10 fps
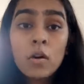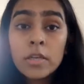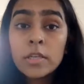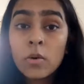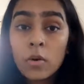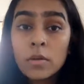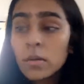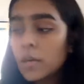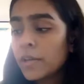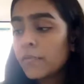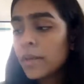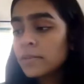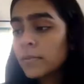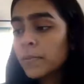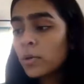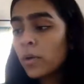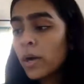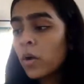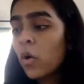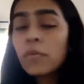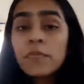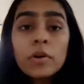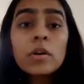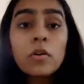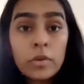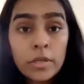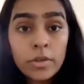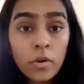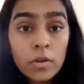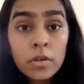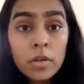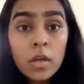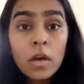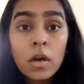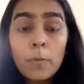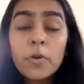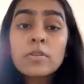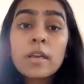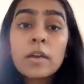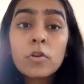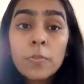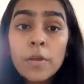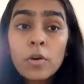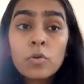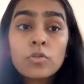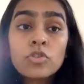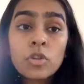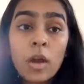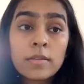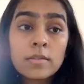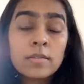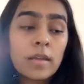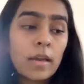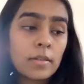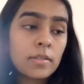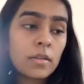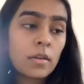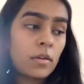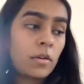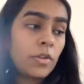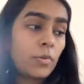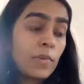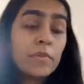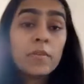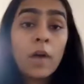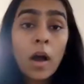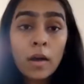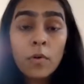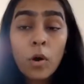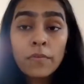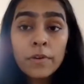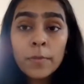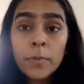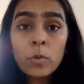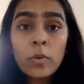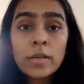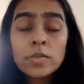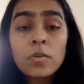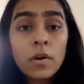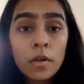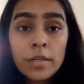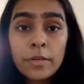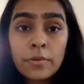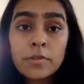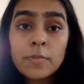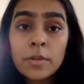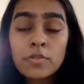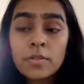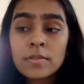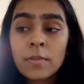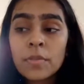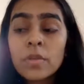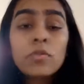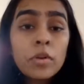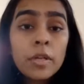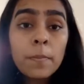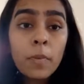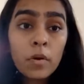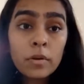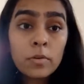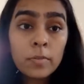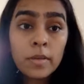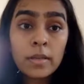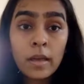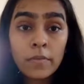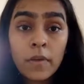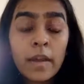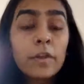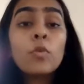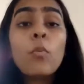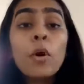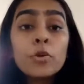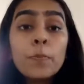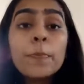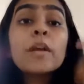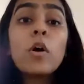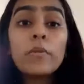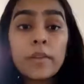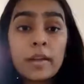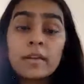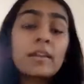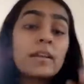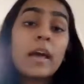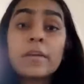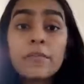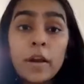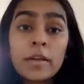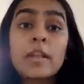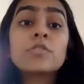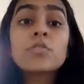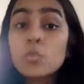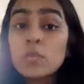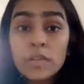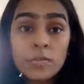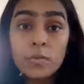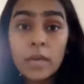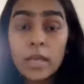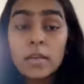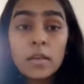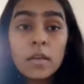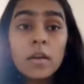early on, if there's a POI offered early on, or because there could be a good chance that, if they've offered a POI so early in your speech, there's something really important to be clarified, and you want to pick on that and clarify it as soon as you can,